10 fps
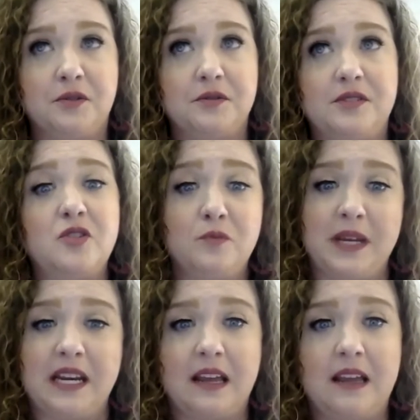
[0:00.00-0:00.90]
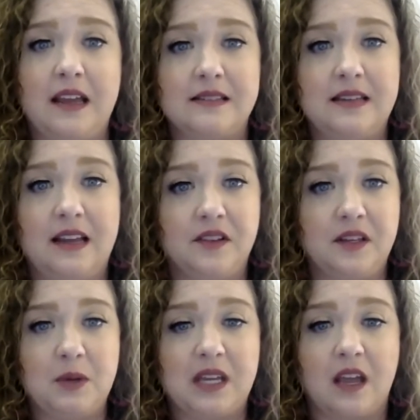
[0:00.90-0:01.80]
social media has
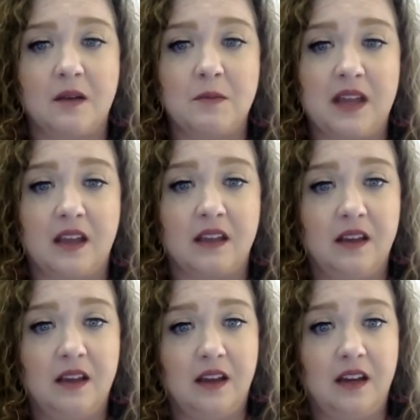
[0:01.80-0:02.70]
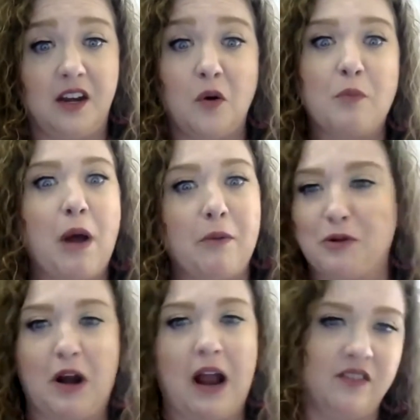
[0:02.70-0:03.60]
definitely become a
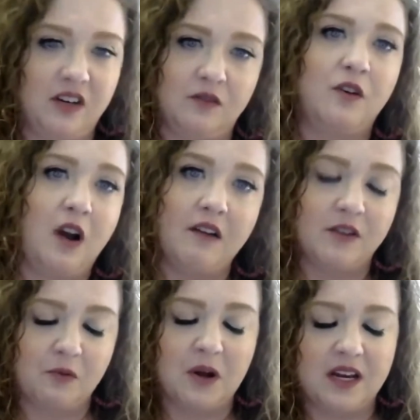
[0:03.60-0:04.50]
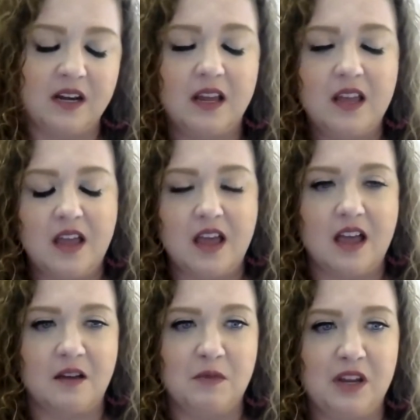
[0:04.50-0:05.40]
popular avenue for everyone.
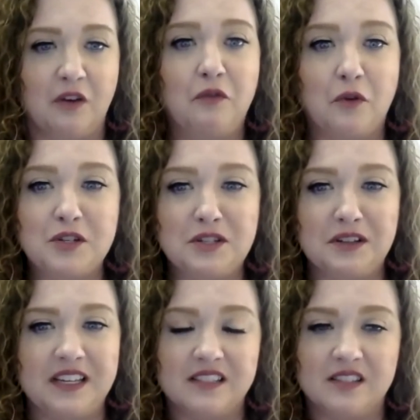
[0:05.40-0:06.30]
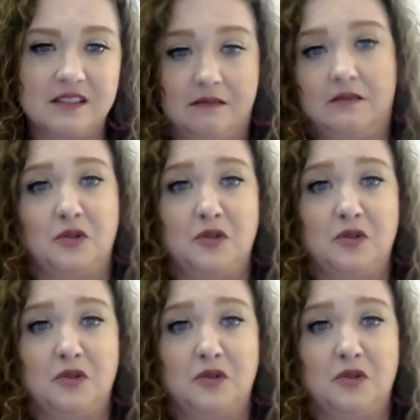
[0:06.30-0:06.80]
Fortunately, social